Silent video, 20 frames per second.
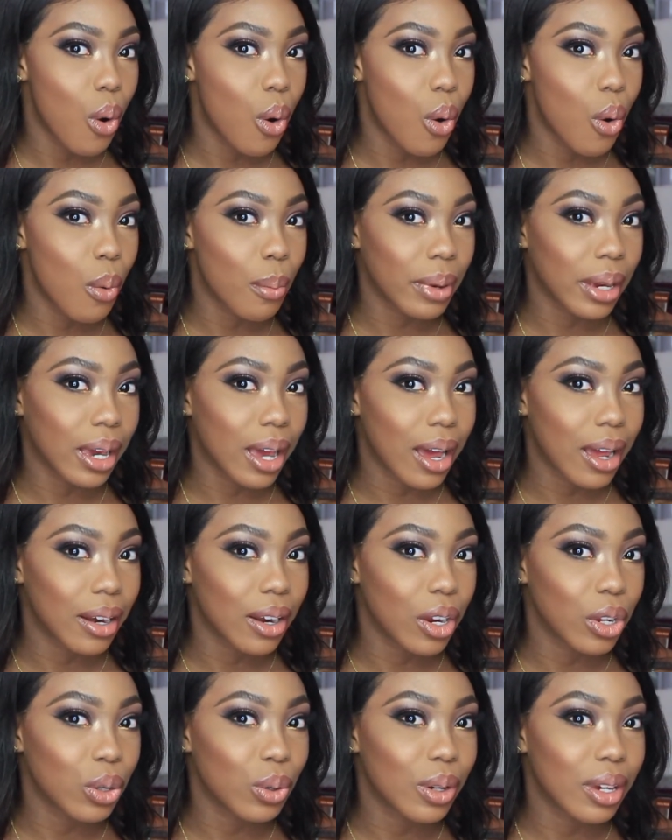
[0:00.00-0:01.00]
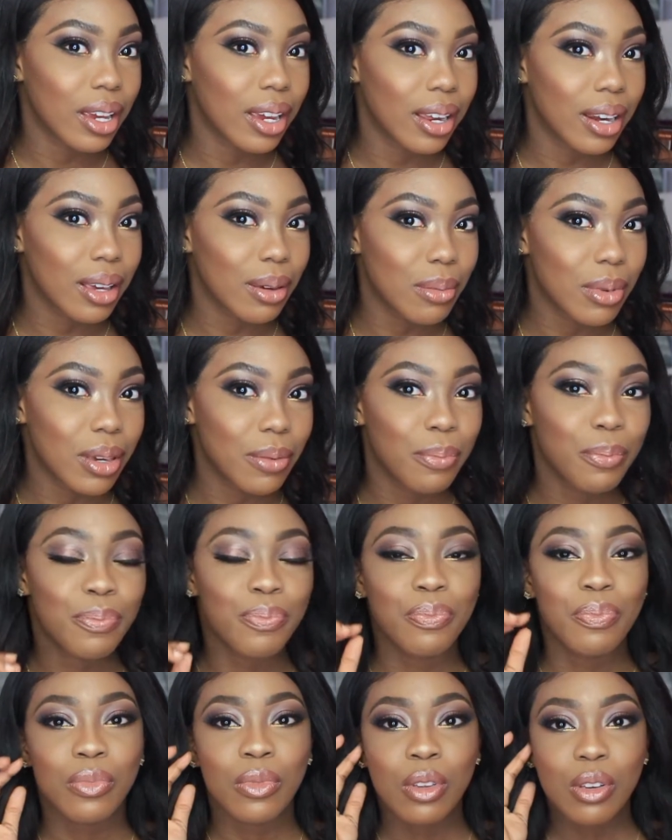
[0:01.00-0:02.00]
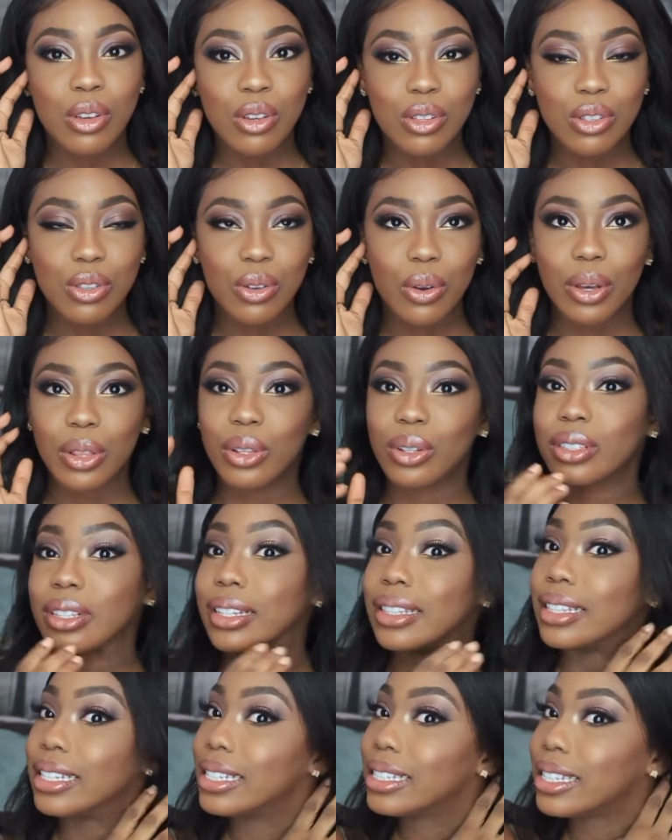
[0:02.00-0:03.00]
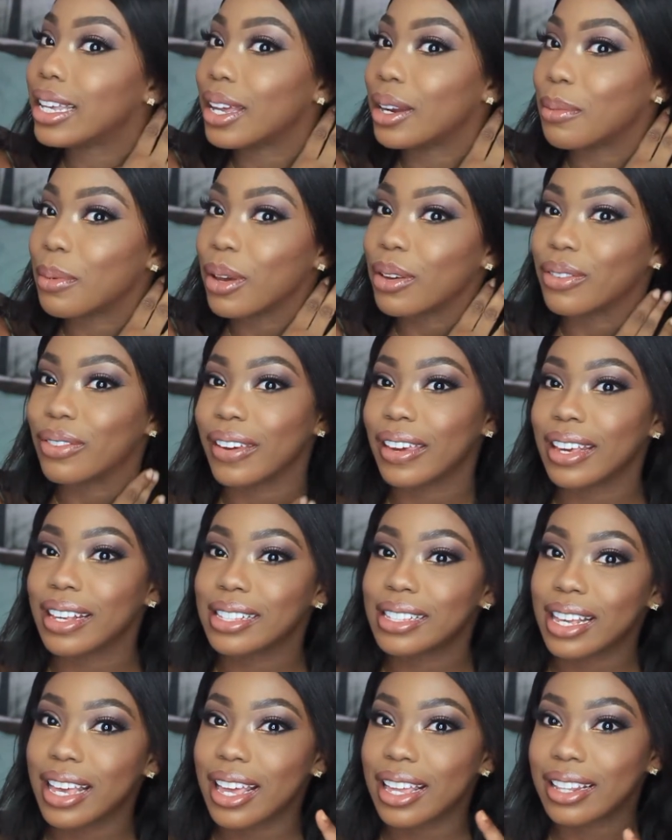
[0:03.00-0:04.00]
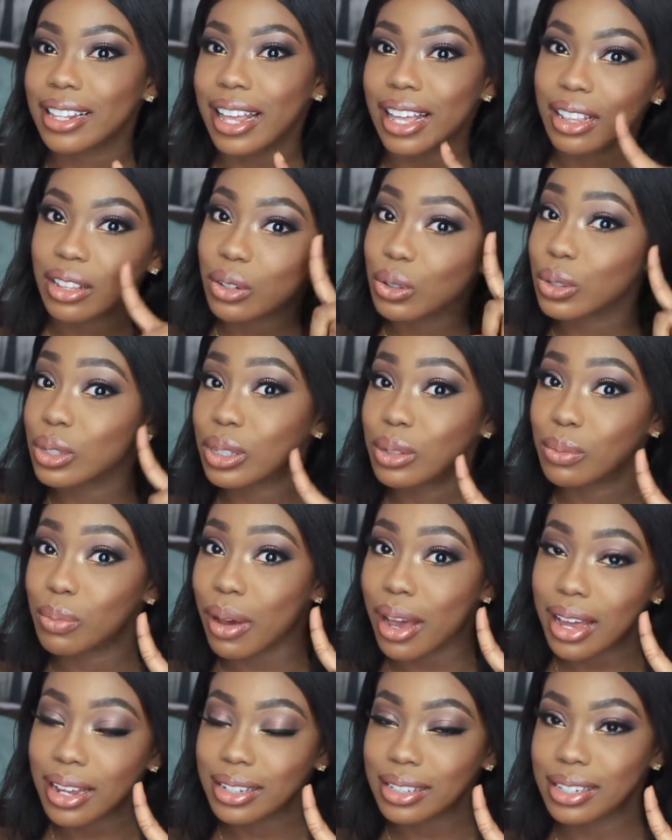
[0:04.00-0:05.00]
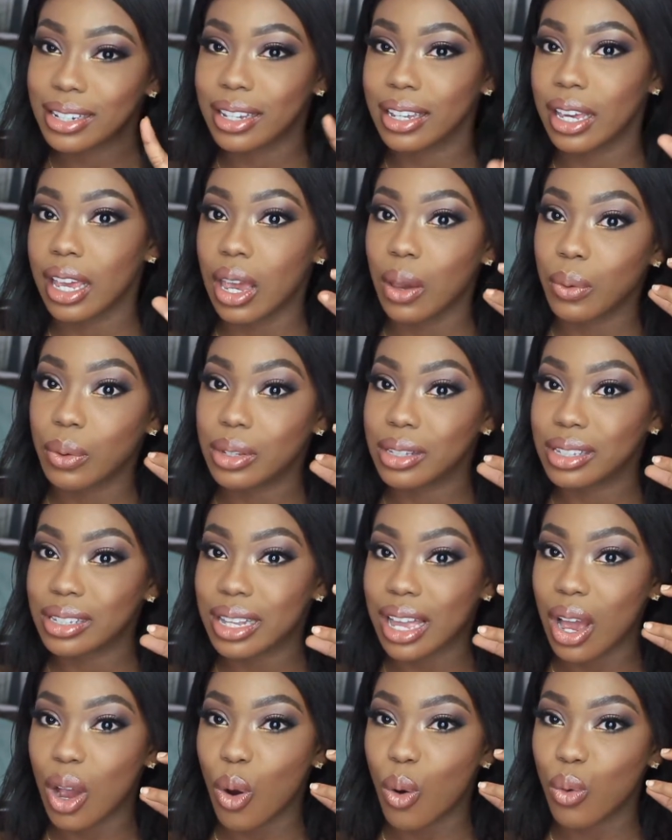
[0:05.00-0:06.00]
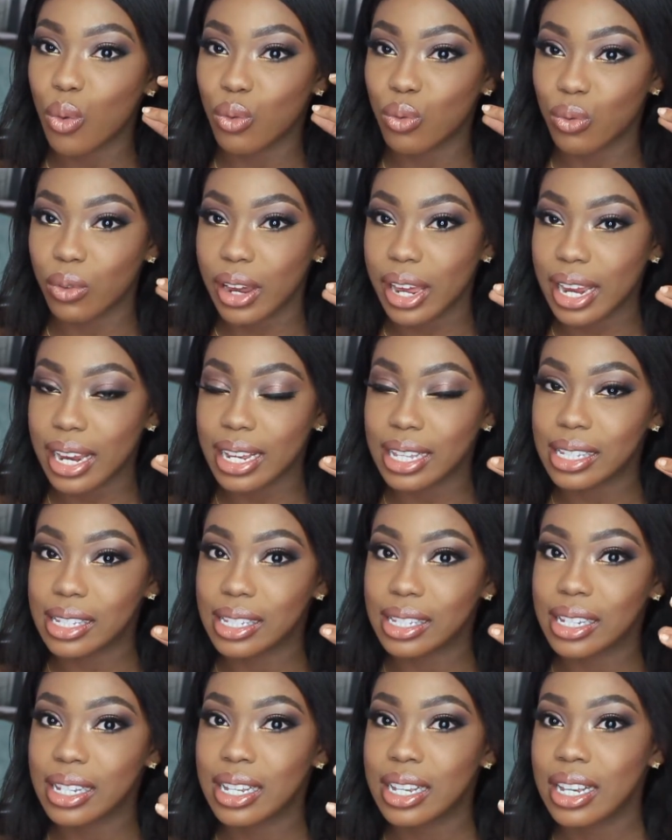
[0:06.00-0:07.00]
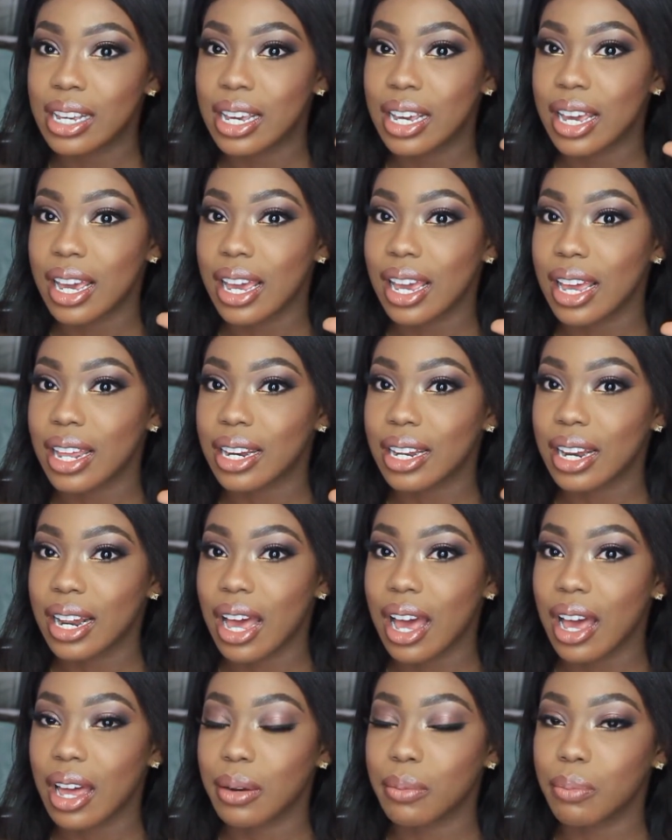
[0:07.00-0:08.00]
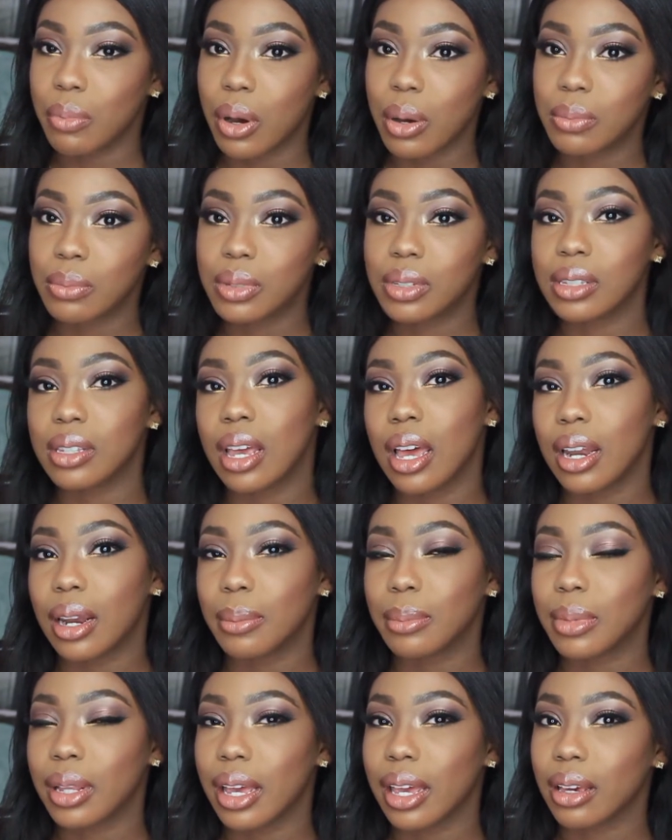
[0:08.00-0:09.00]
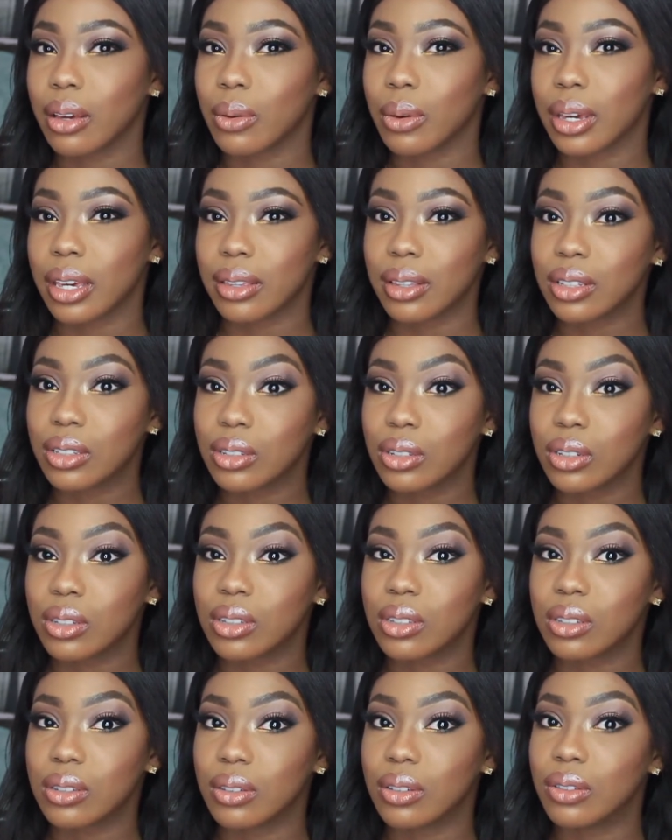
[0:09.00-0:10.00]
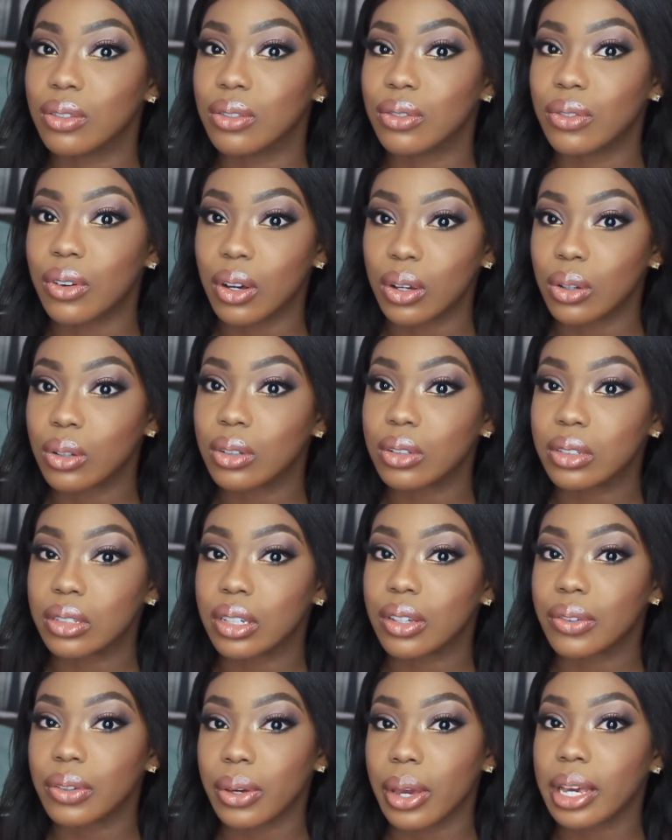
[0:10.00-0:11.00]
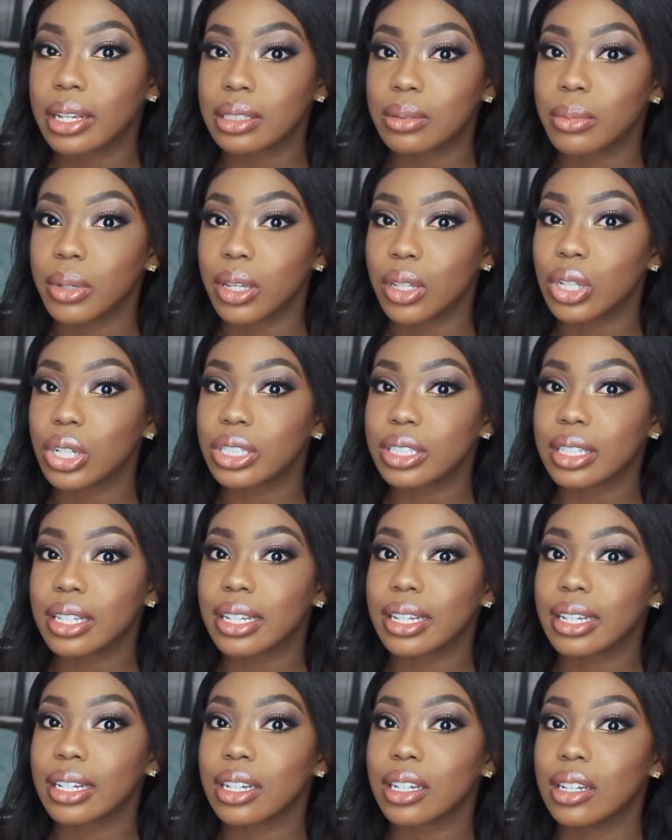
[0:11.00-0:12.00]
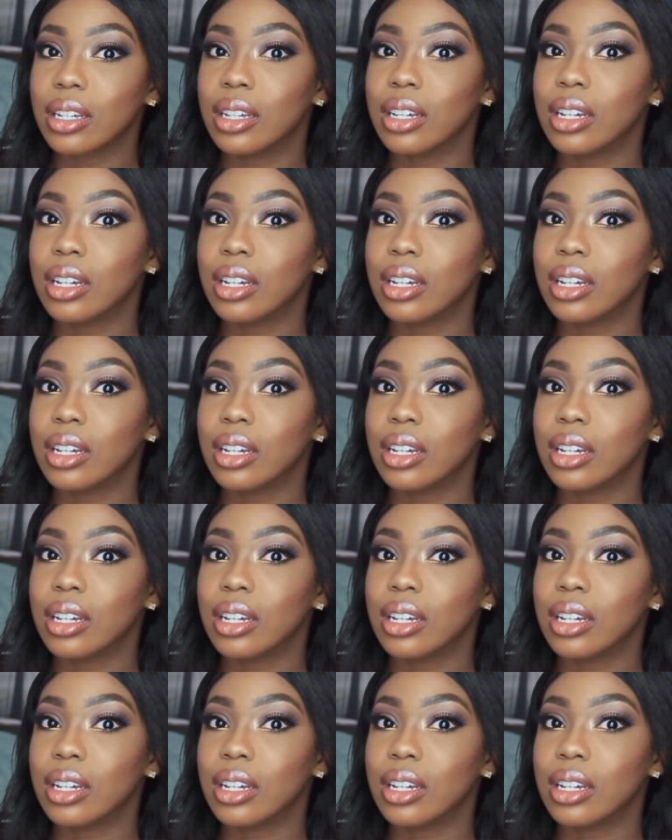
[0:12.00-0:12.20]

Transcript: oh my god are you kidding me so I looked on this side of my face and that little spot, it was now raised and it had bumps and I'm like, okay, this looks fungal if you ask me. It looked like